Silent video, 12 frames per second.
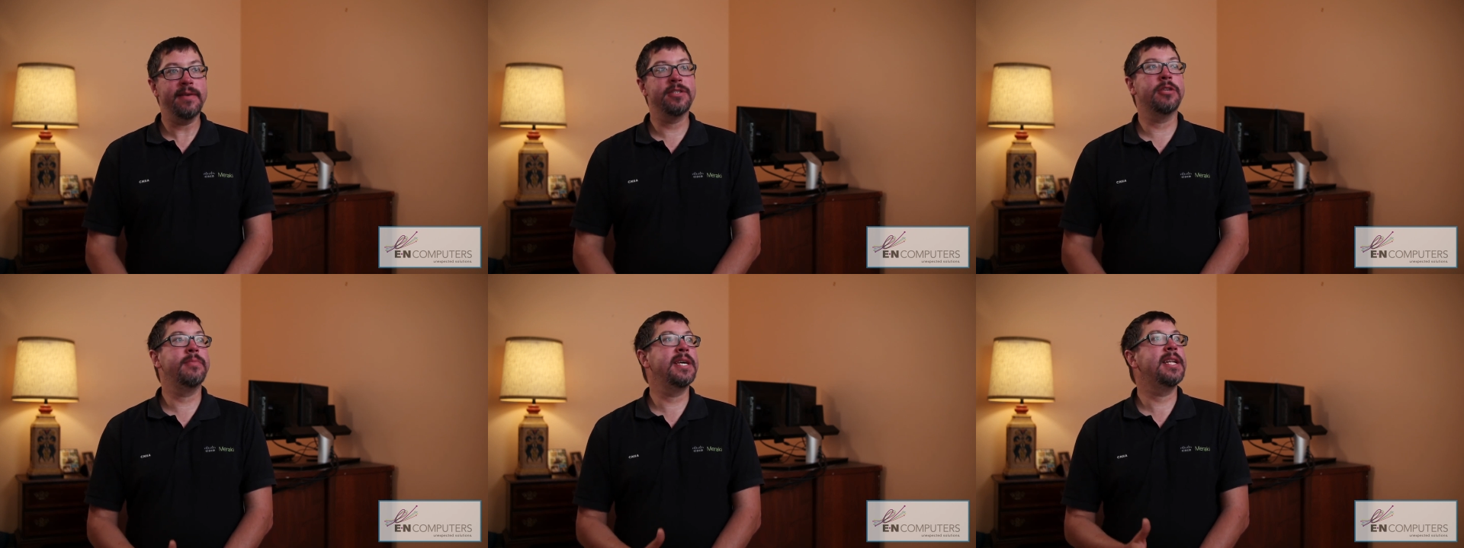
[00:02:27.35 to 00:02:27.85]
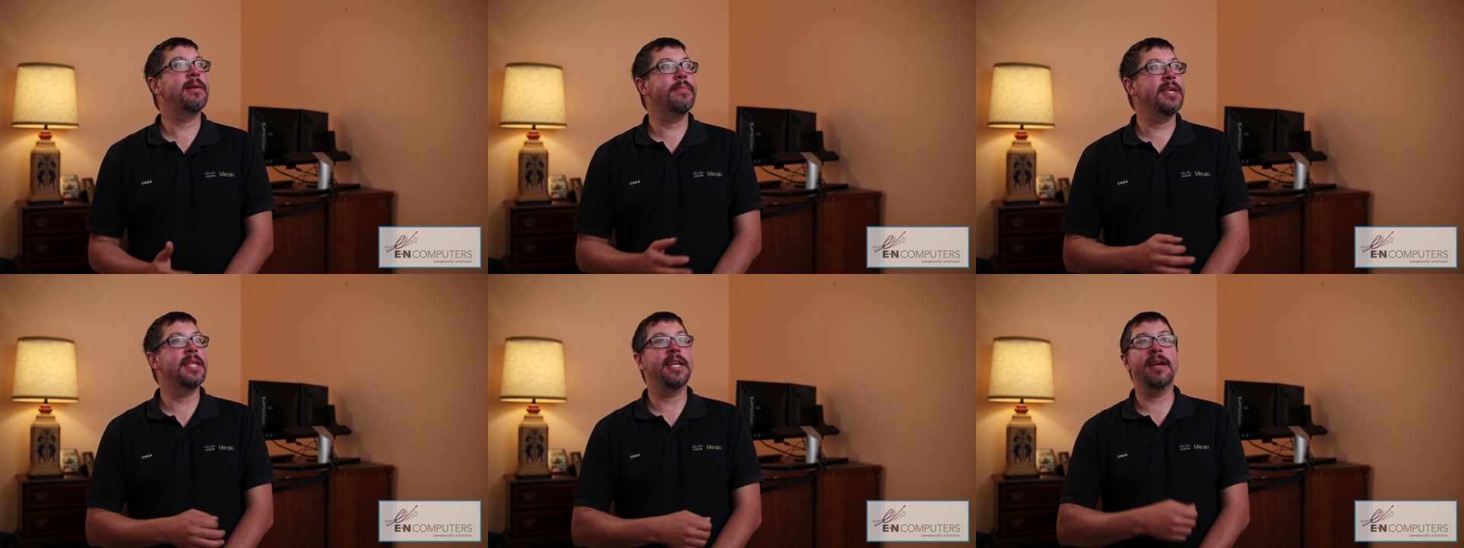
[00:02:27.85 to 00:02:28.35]
So it may not
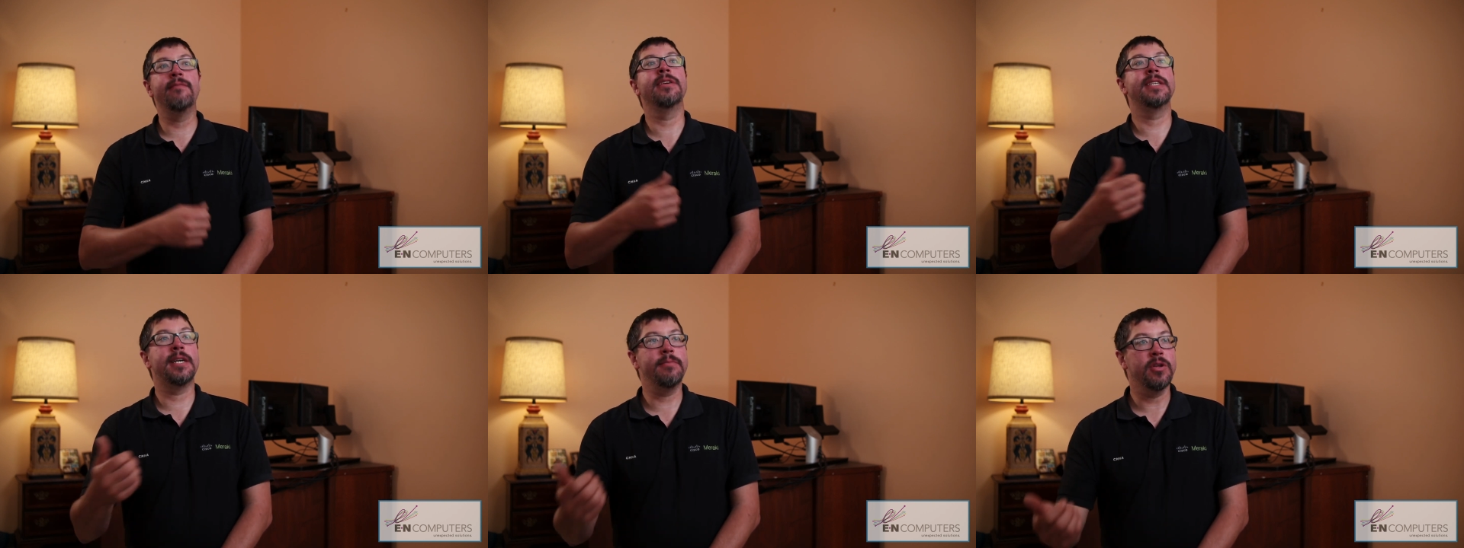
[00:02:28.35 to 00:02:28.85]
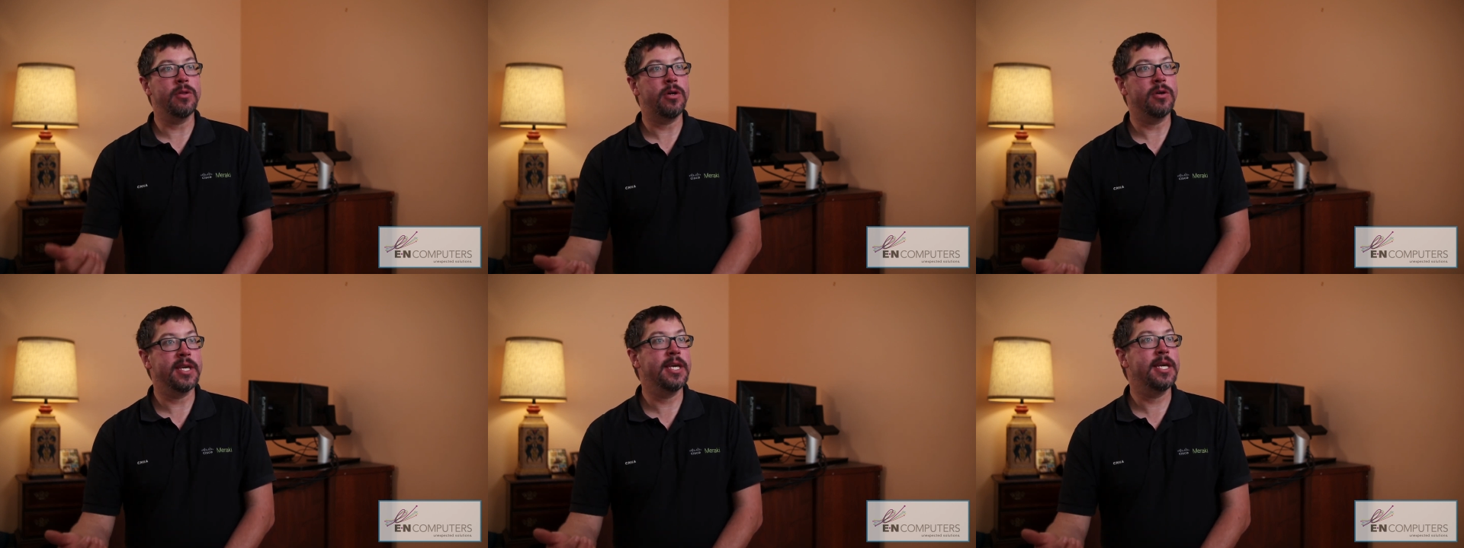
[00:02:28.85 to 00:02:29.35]
be that every time you
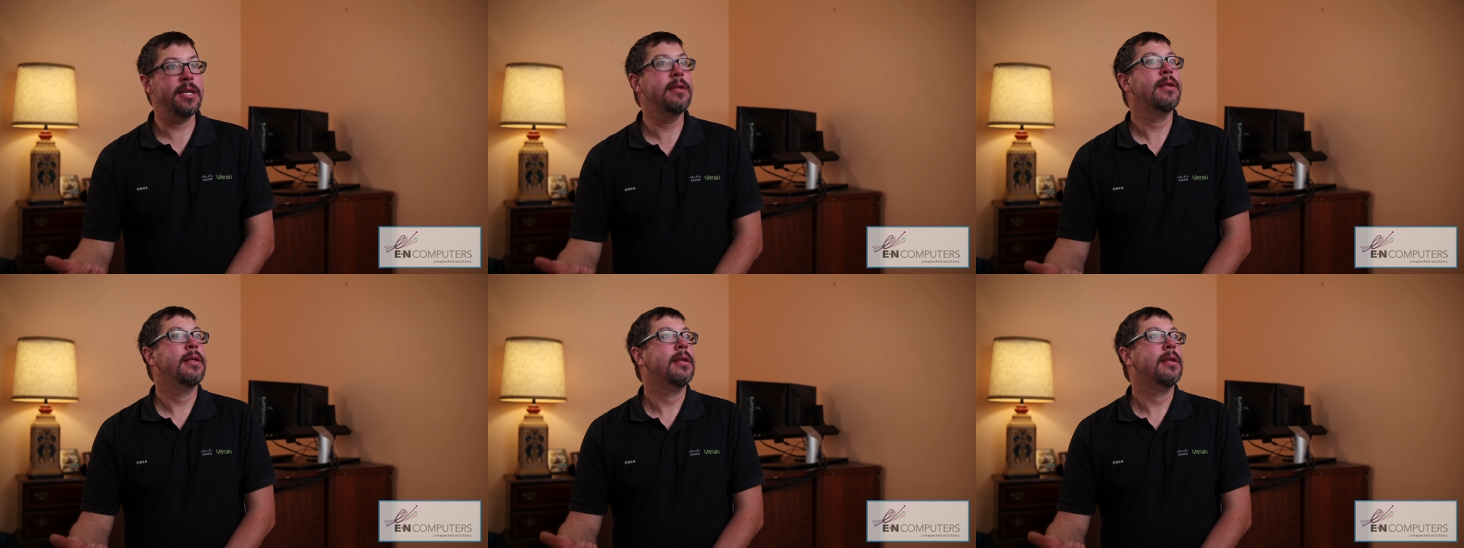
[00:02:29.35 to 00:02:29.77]
log in,